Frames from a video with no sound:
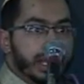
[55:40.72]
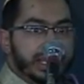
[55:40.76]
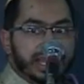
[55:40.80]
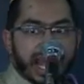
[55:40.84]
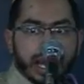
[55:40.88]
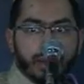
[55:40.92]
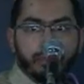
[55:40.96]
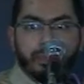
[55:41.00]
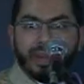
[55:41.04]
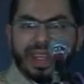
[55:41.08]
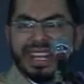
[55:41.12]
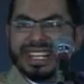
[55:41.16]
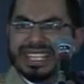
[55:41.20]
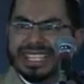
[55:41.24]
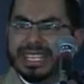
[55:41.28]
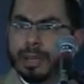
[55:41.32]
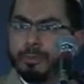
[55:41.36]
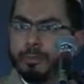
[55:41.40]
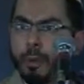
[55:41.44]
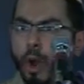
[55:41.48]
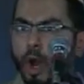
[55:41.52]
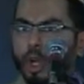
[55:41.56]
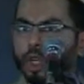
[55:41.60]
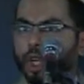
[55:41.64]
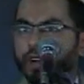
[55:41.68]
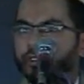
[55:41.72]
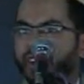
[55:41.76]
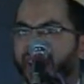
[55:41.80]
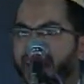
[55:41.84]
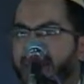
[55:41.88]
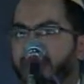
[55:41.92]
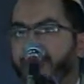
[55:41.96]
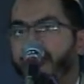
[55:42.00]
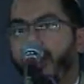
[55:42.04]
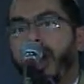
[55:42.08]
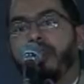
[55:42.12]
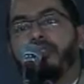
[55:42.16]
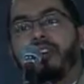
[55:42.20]
than being supportive
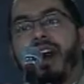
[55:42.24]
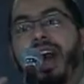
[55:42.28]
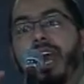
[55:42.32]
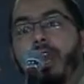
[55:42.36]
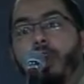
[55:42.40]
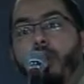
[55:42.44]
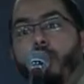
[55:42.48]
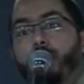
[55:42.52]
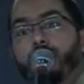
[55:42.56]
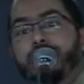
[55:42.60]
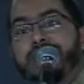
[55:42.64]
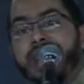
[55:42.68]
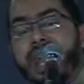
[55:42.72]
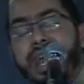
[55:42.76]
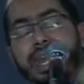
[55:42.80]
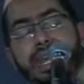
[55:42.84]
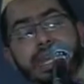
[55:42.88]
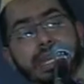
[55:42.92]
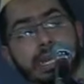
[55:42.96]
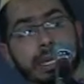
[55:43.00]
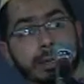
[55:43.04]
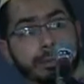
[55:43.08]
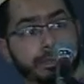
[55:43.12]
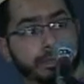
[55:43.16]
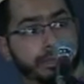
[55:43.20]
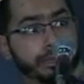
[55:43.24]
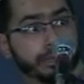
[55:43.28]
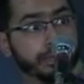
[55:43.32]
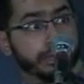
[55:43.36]
of Al-Hussein.